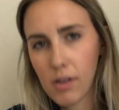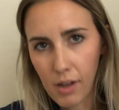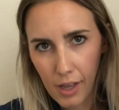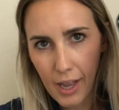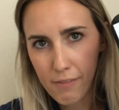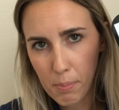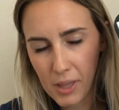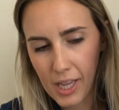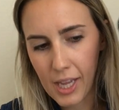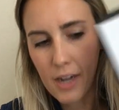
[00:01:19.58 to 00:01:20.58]
I have the
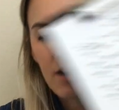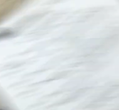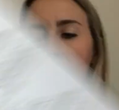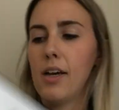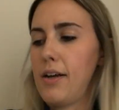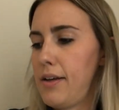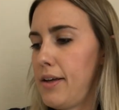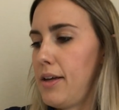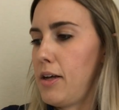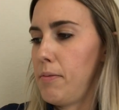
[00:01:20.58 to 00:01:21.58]
plan.
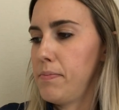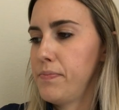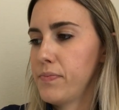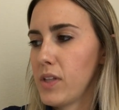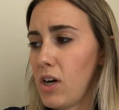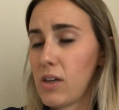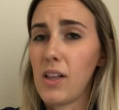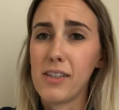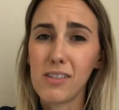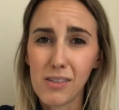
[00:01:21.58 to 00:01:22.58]
Our
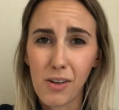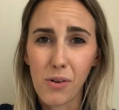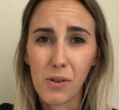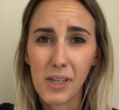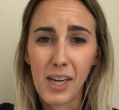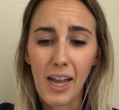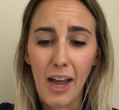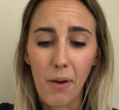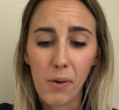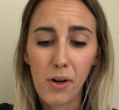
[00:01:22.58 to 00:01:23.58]
classes are only an
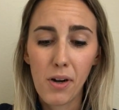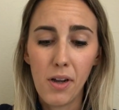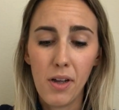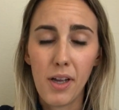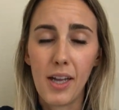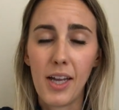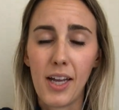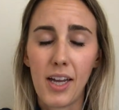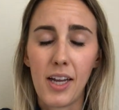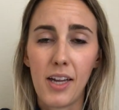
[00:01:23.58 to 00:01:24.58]
hour,
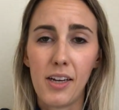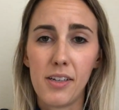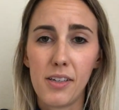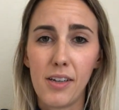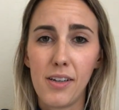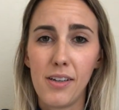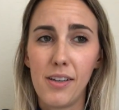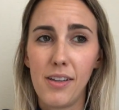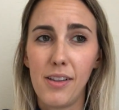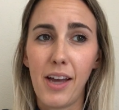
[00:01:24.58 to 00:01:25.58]
and
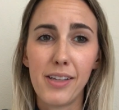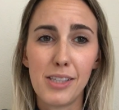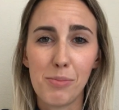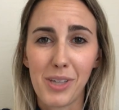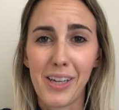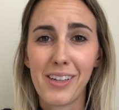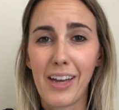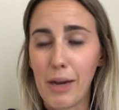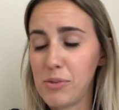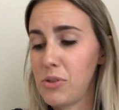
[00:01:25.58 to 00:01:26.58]
that seems like
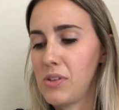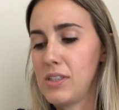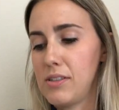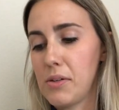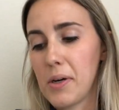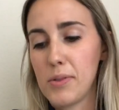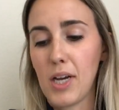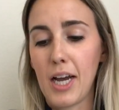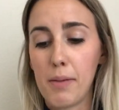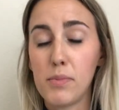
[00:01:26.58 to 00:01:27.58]
absolutely zero time.